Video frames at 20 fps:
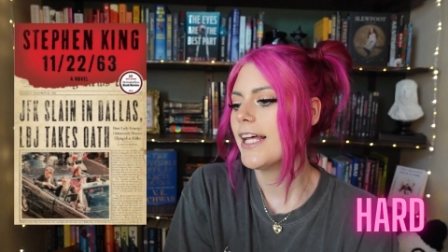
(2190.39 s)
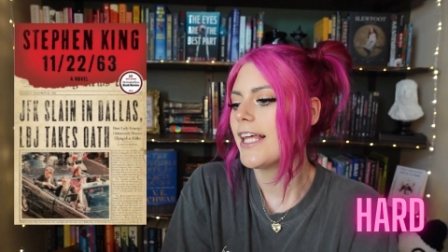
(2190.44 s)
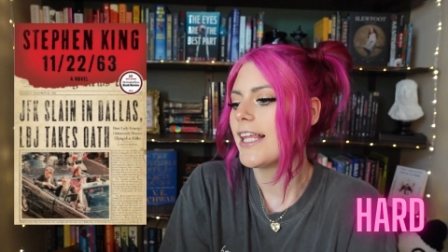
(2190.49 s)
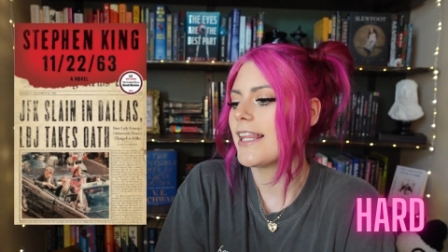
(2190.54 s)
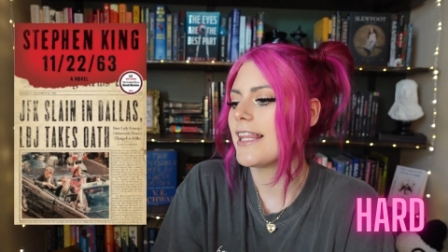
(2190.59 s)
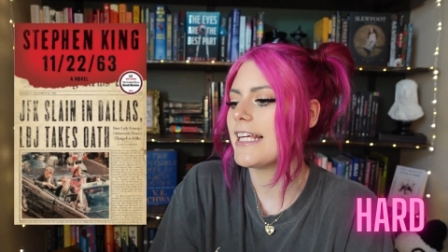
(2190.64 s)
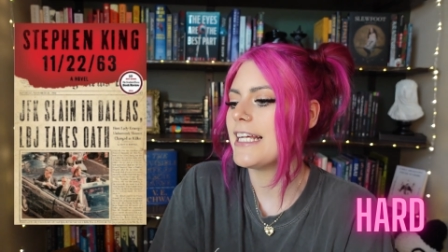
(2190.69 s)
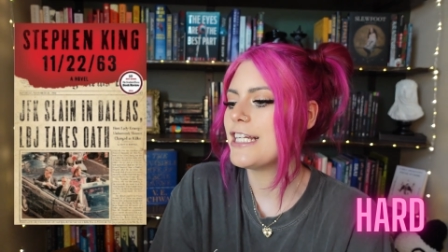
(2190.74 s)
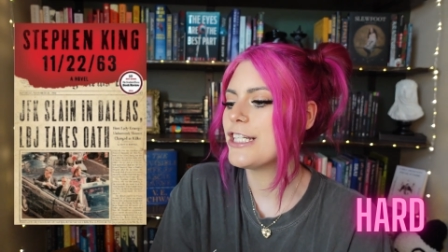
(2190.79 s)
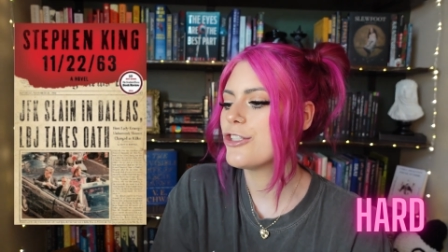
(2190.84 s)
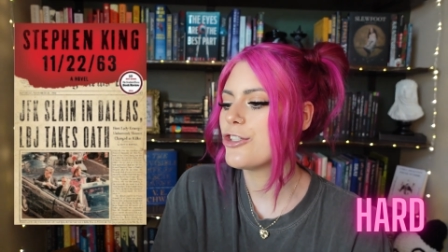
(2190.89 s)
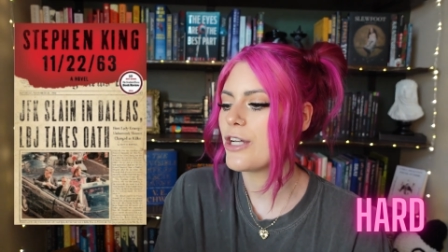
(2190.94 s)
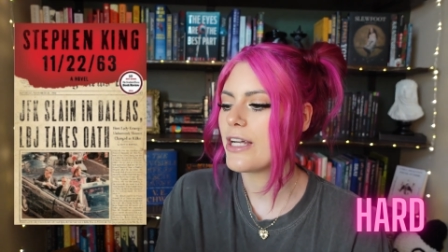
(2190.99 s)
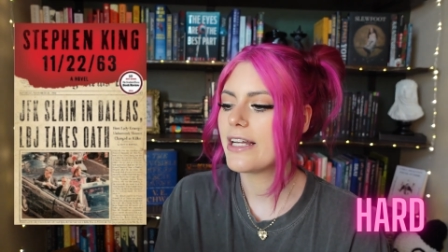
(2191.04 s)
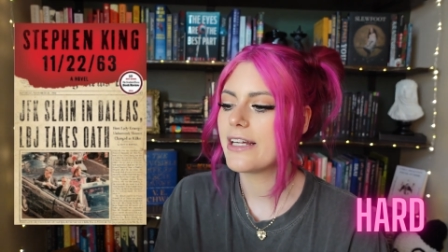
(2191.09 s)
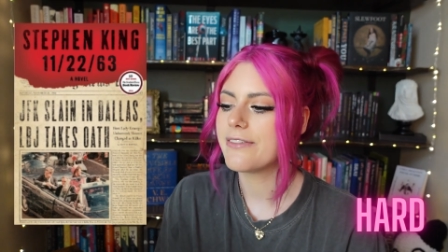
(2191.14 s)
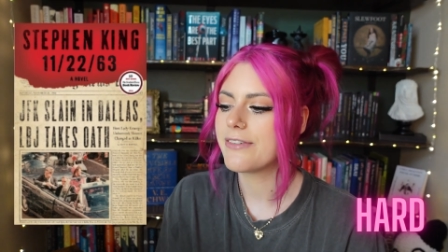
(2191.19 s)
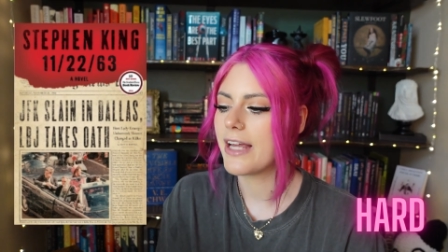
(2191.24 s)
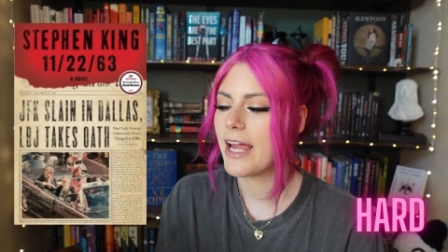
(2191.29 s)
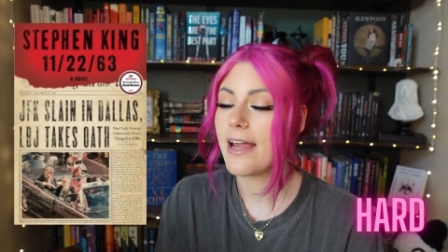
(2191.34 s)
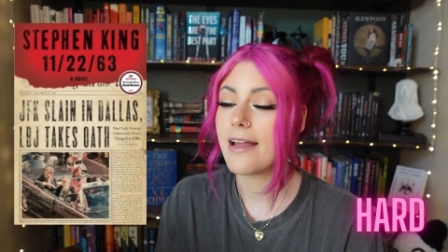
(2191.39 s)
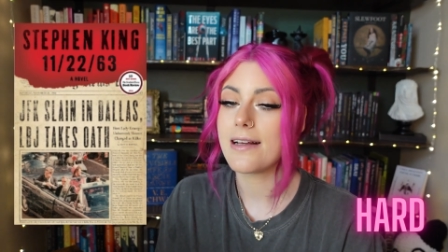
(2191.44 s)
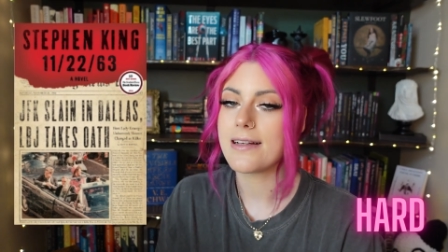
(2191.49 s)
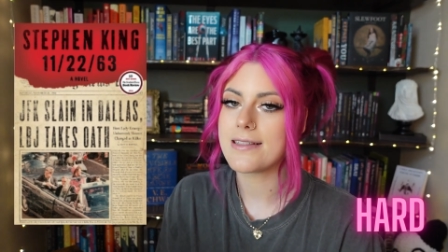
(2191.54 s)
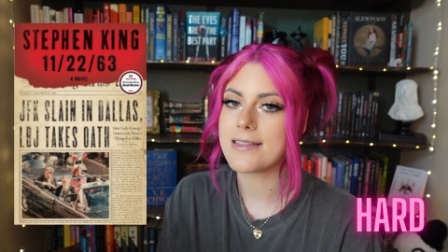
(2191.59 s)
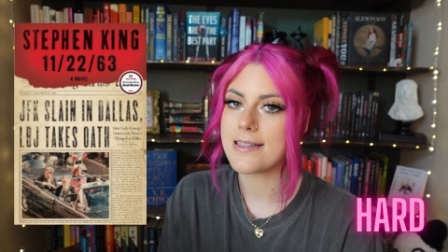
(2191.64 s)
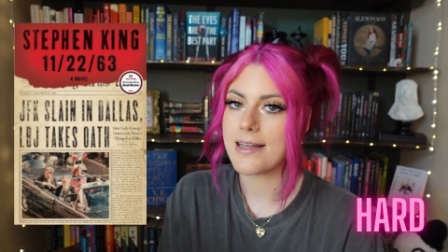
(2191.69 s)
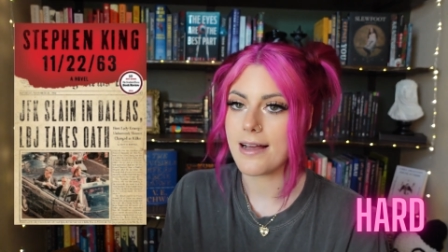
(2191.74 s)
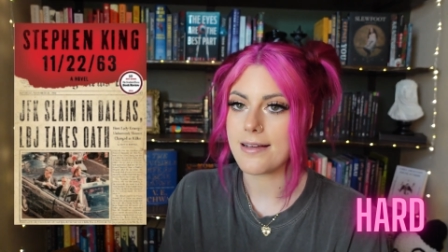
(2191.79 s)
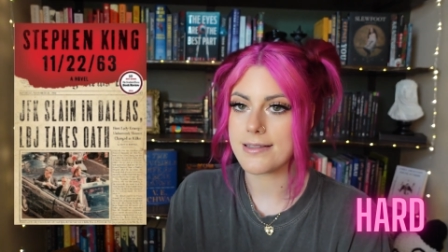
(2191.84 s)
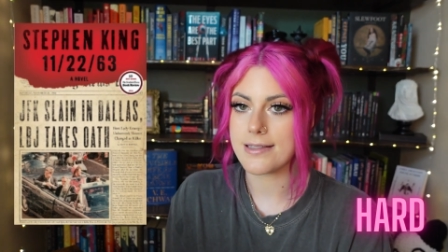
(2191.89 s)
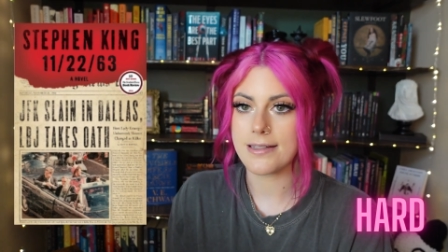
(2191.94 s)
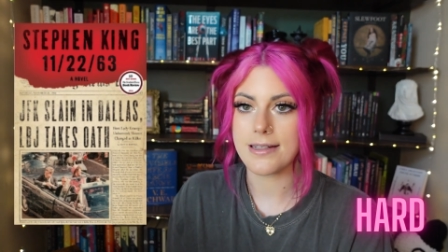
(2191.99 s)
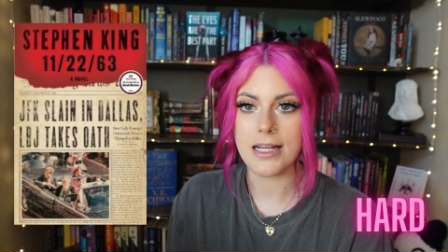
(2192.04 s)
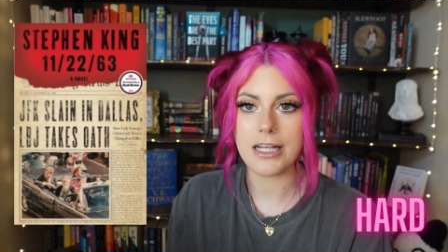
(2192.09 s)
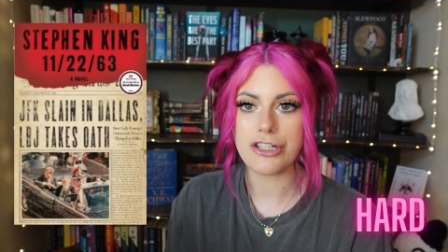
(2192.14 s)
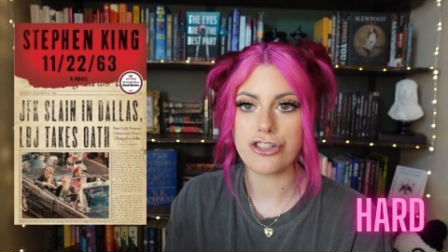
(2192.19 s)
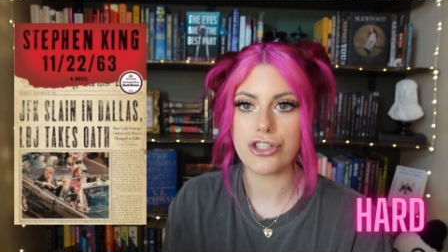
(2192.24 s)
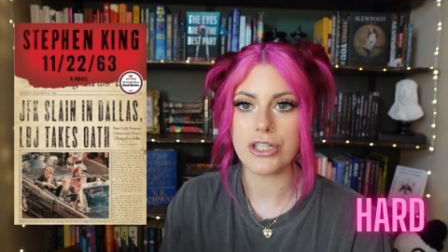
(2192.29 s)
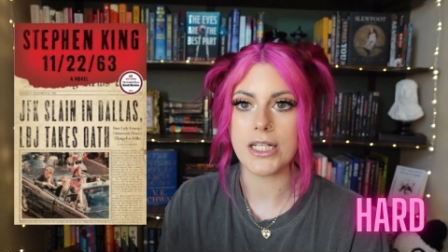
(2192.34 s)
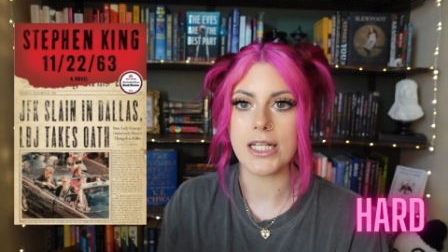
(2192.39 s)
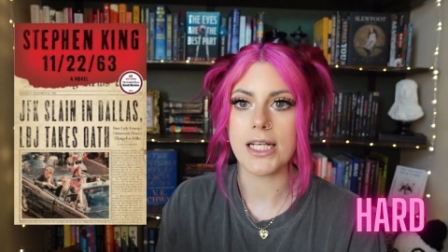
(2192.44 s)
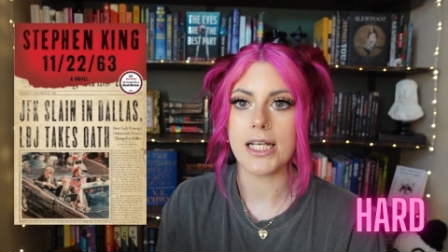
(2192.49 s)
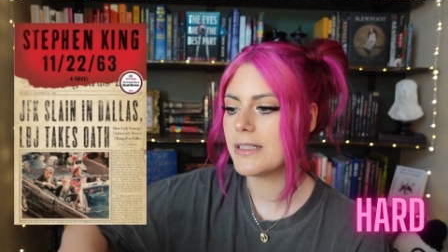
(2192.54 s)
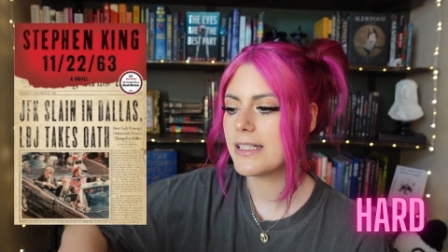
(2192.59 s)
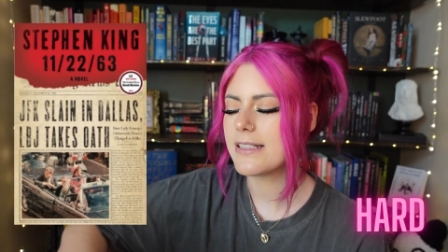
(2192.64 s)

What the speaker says: the JFK assassination.